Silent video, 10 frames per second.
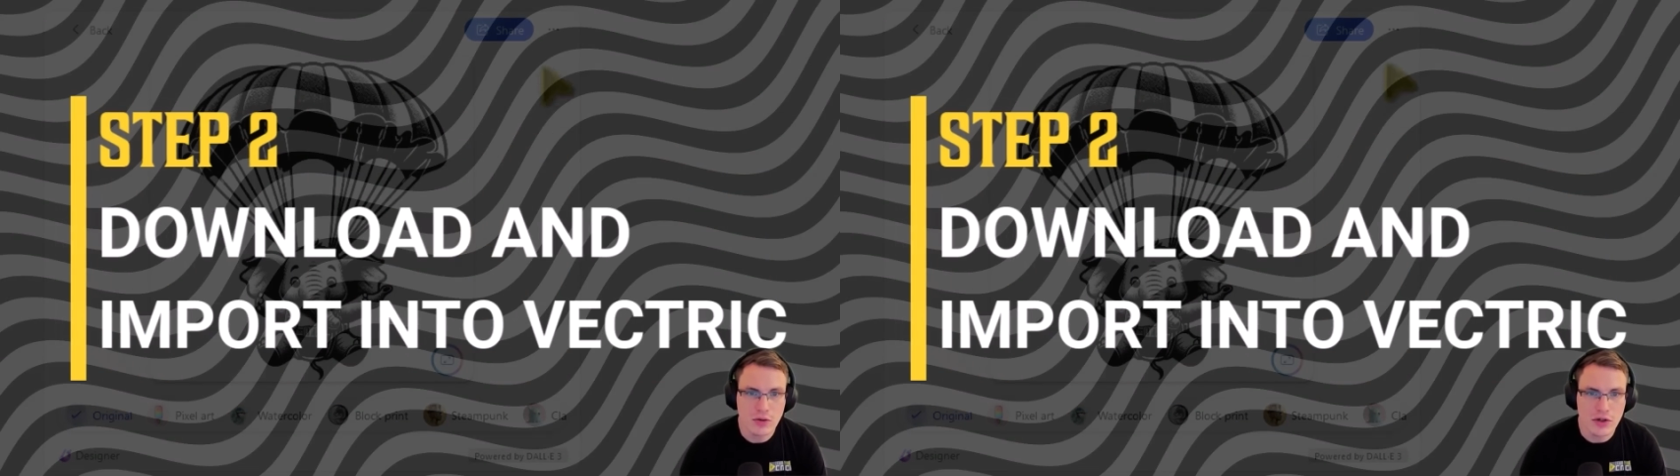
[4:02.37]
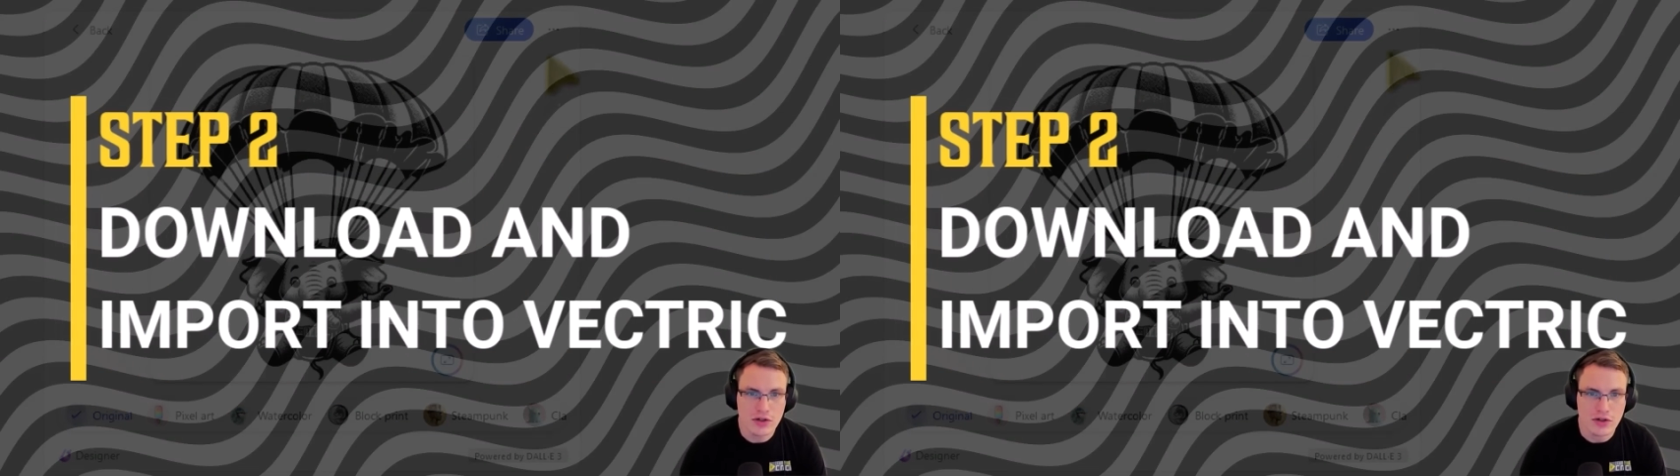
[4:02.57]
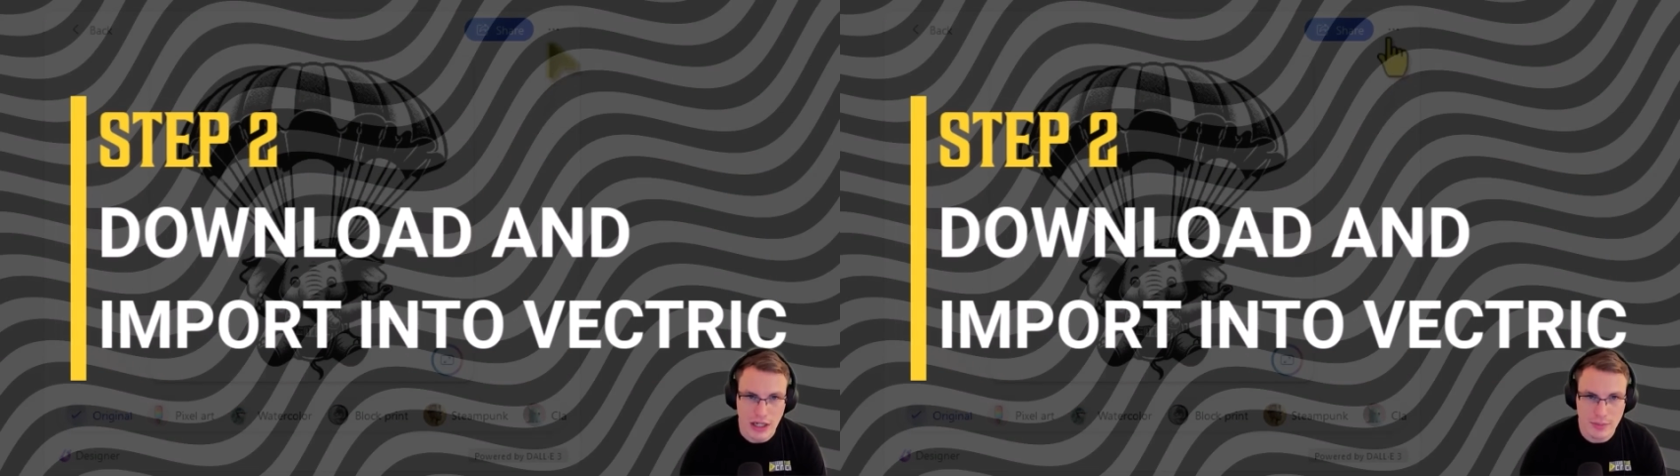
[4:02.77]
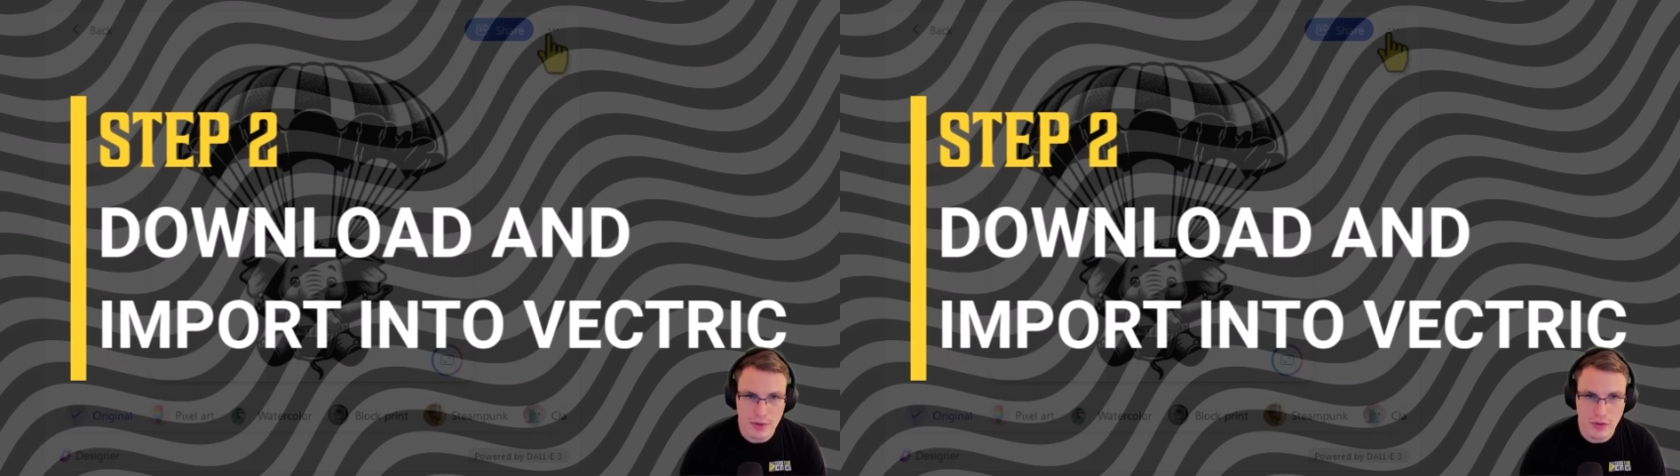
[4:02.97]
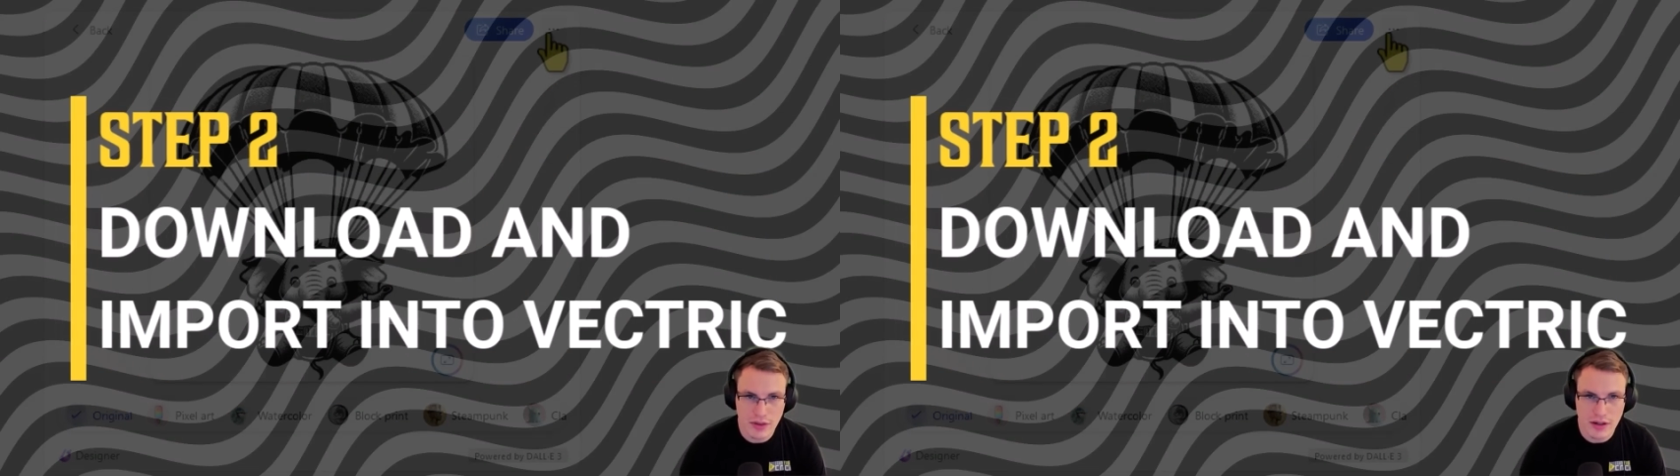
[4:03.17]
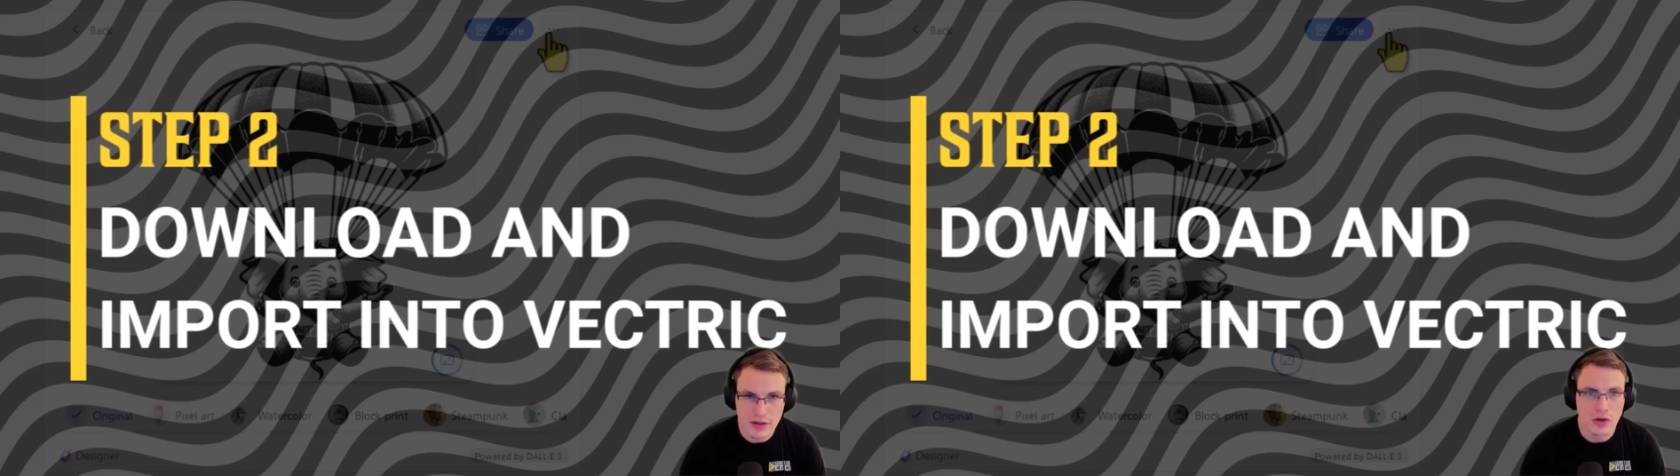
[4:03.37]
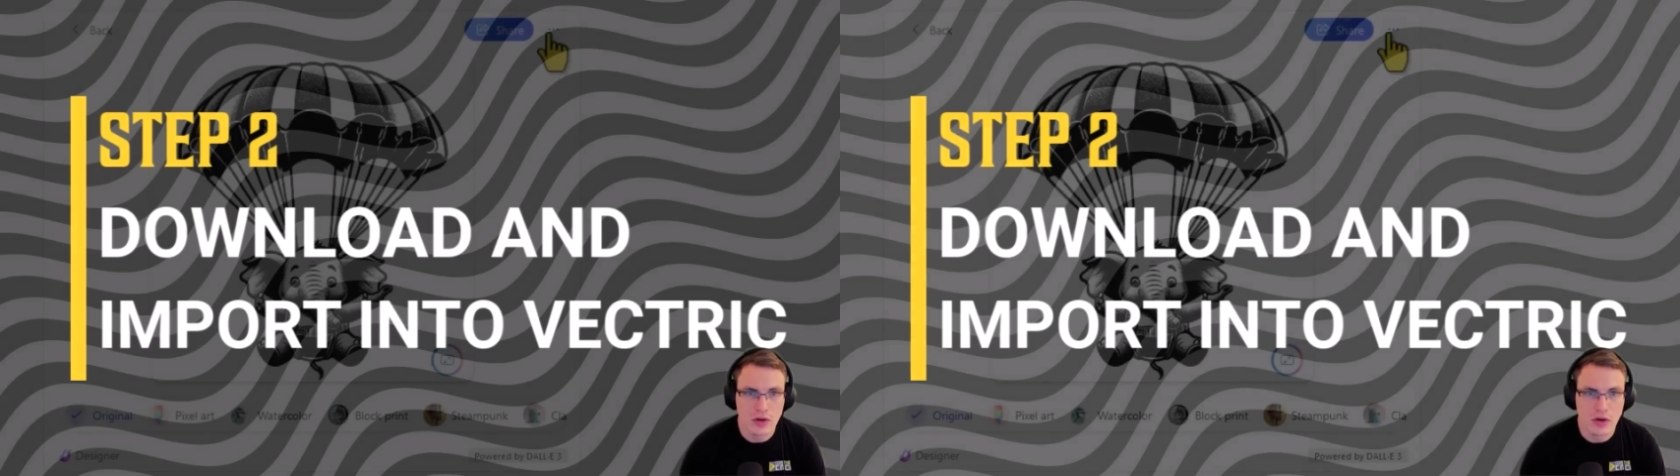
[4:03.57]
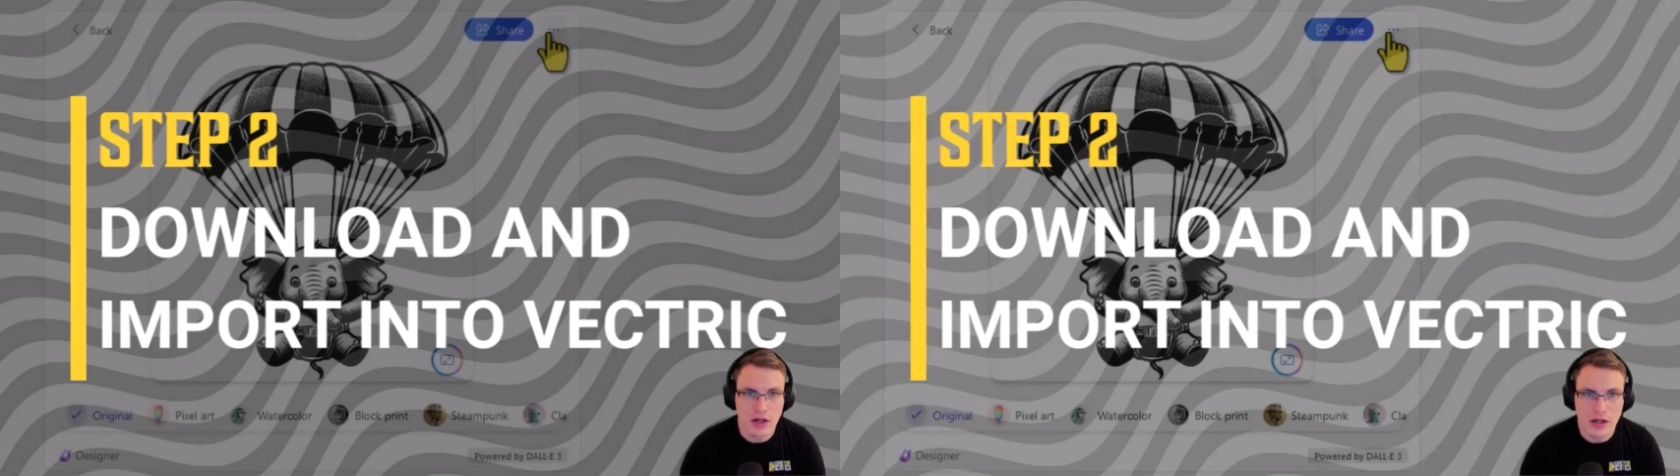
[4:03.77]
once you're happy with it,
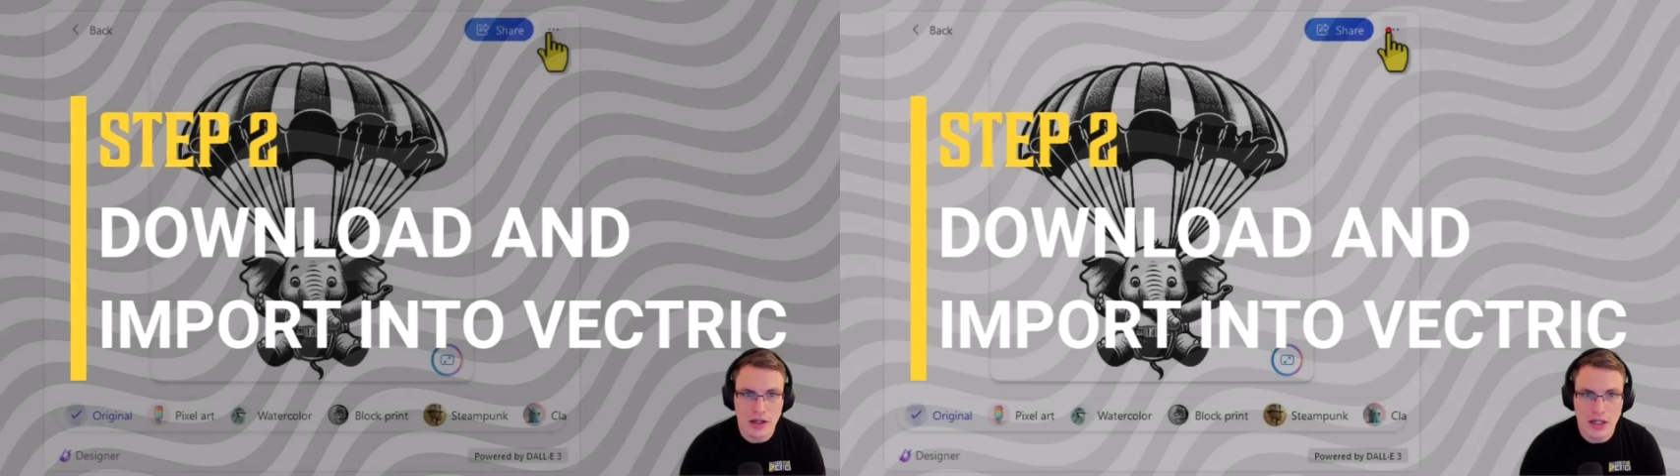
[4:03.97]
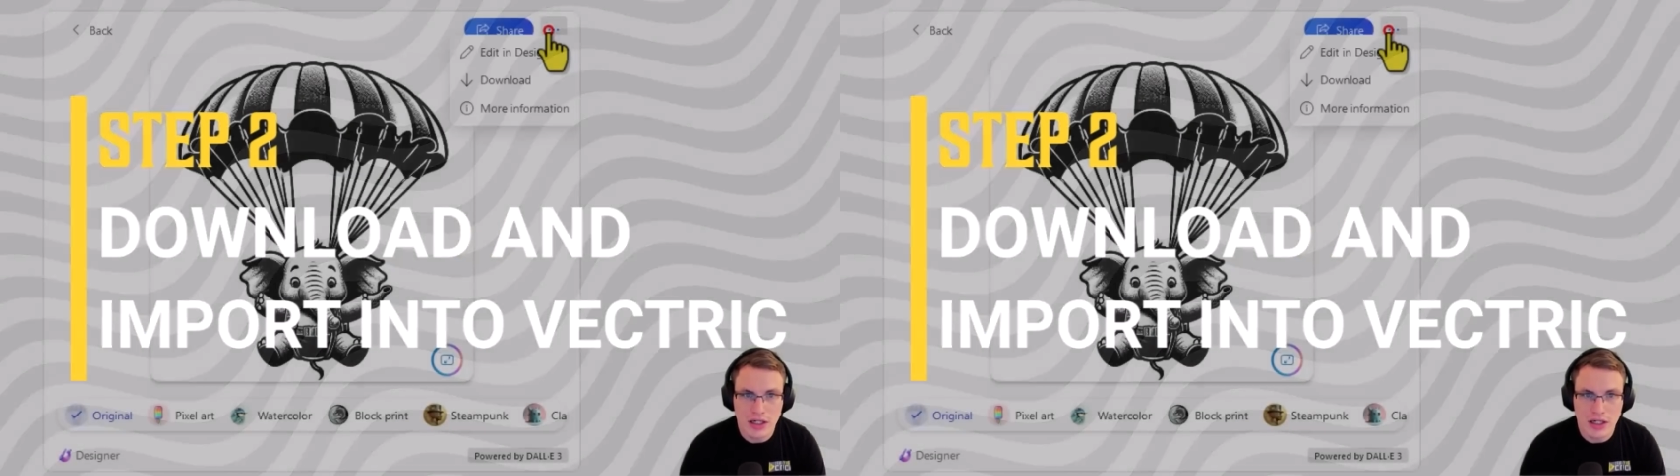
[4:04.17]
you're gonna click on